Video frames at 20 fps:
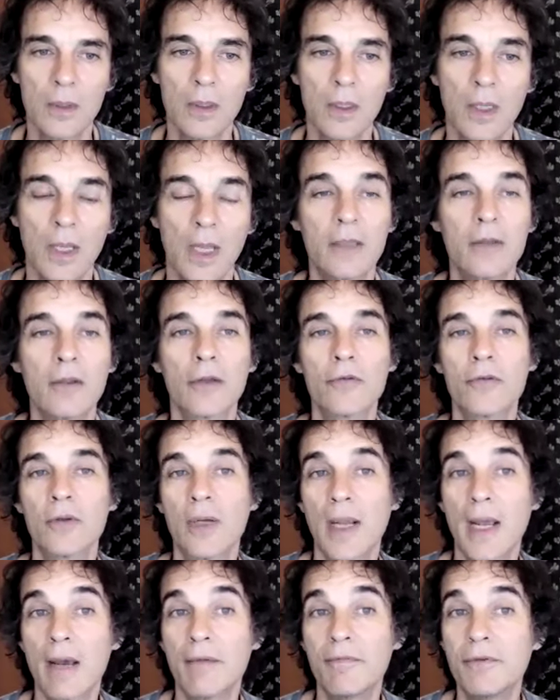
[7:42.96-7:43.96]
It doesn't
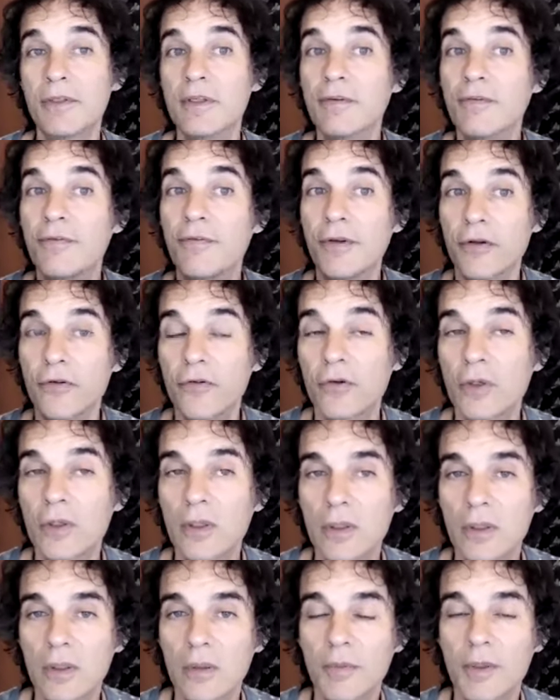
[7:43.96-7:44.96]
have
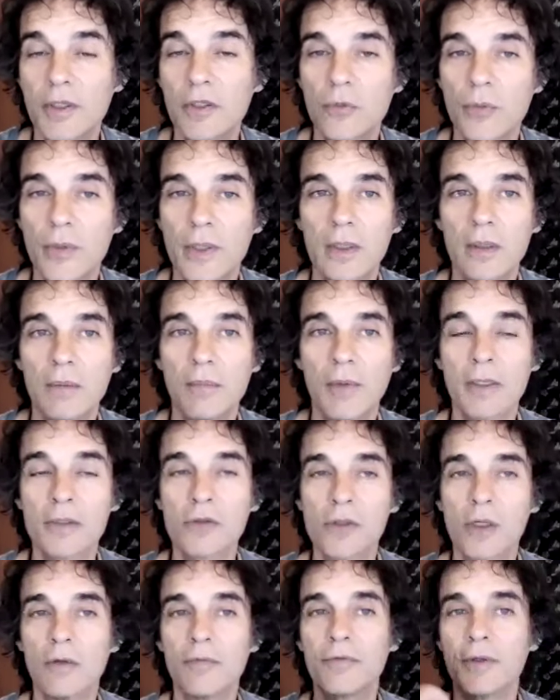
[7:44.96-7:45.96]
division between
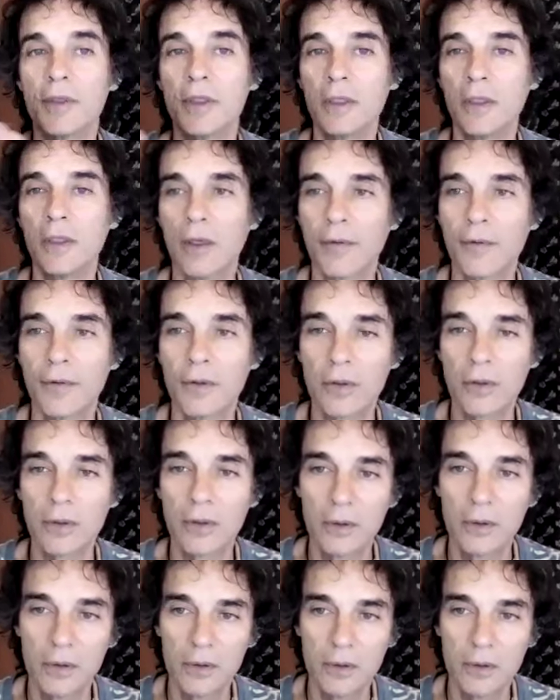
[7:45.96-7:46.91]
myself and the other,